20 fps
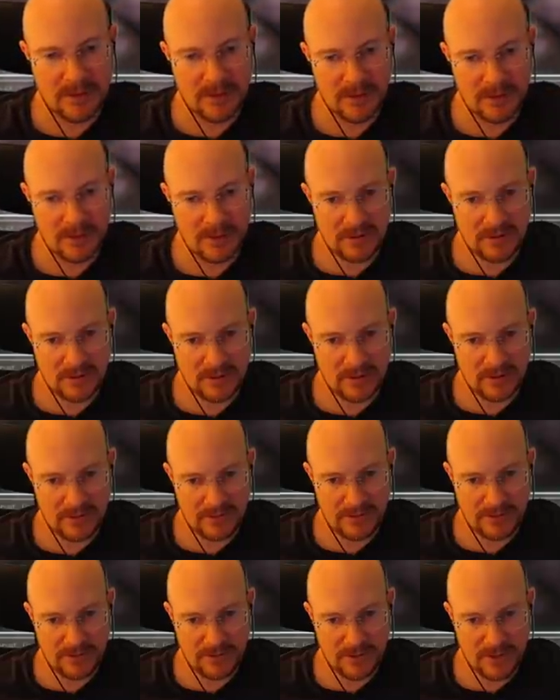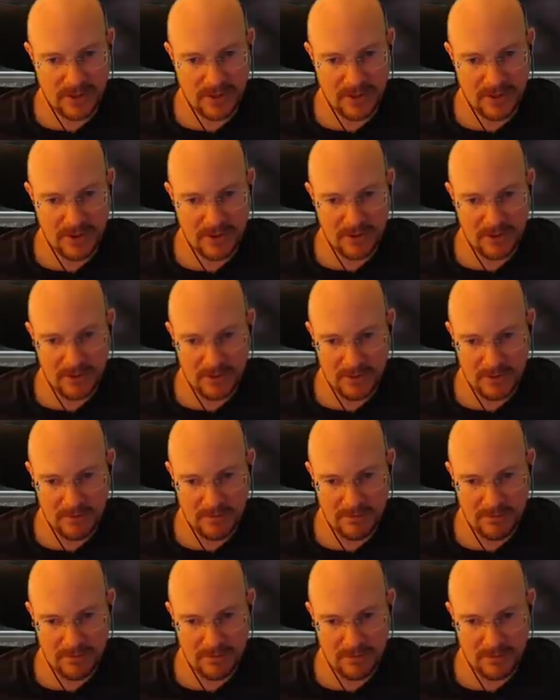Oh, free human
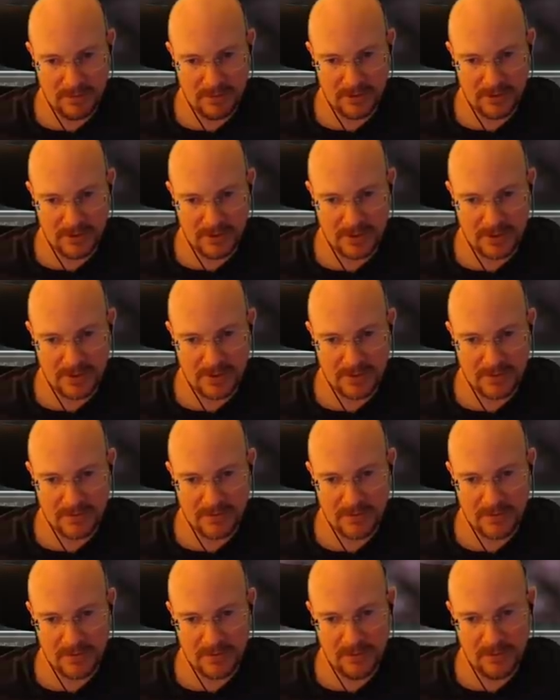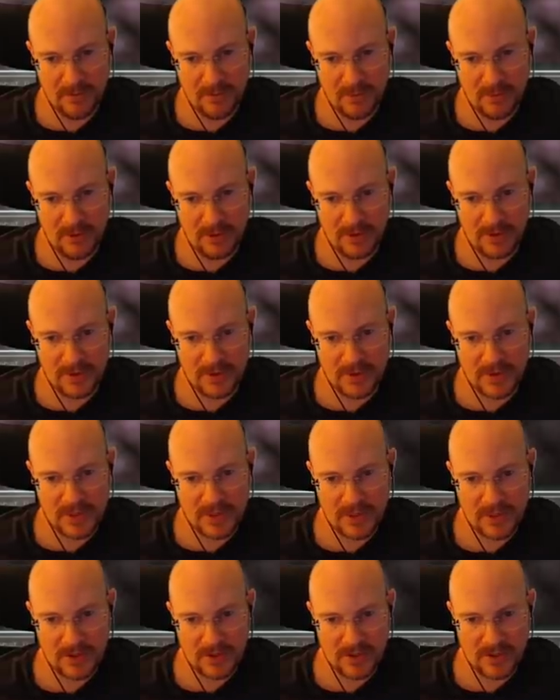boarders the
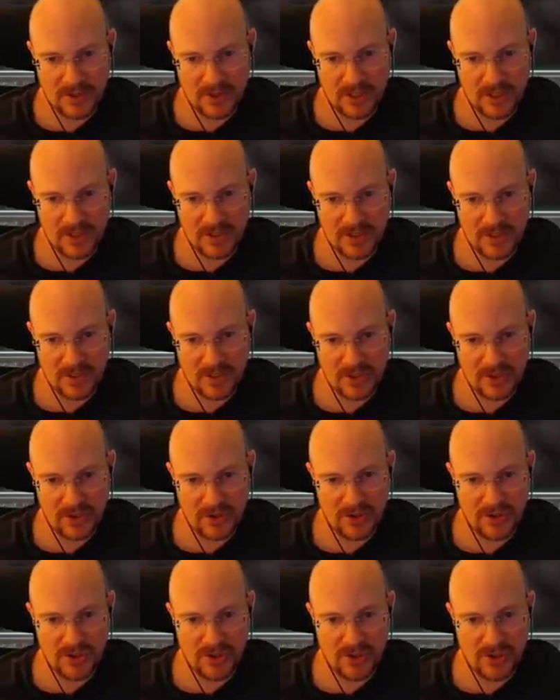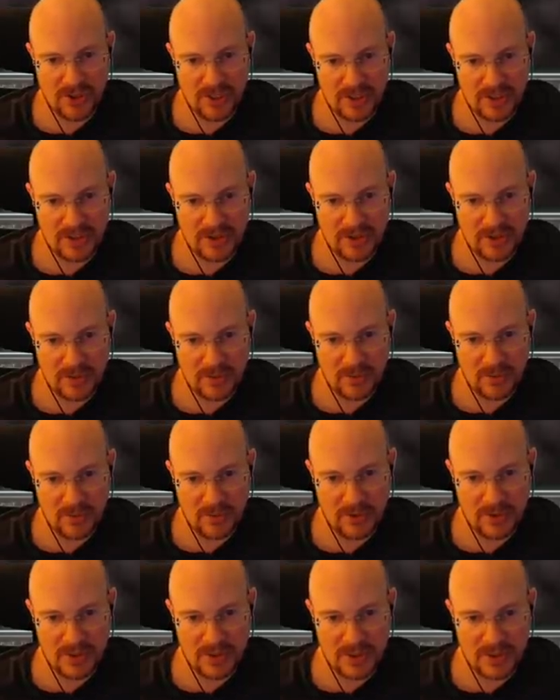worst. Just, just
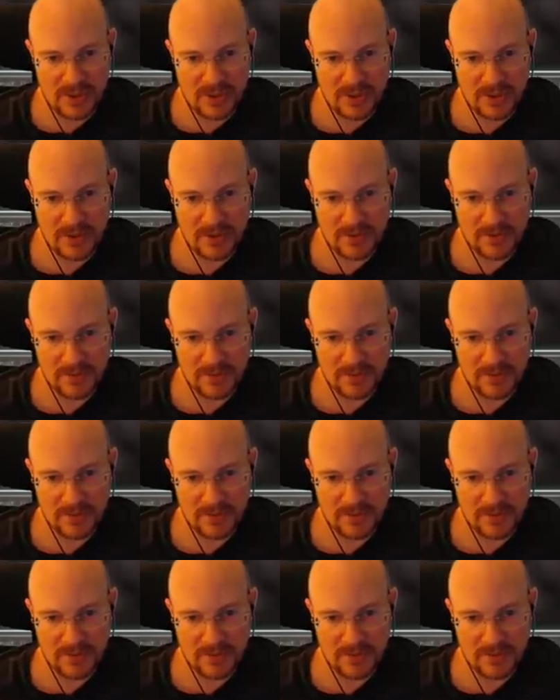the worst.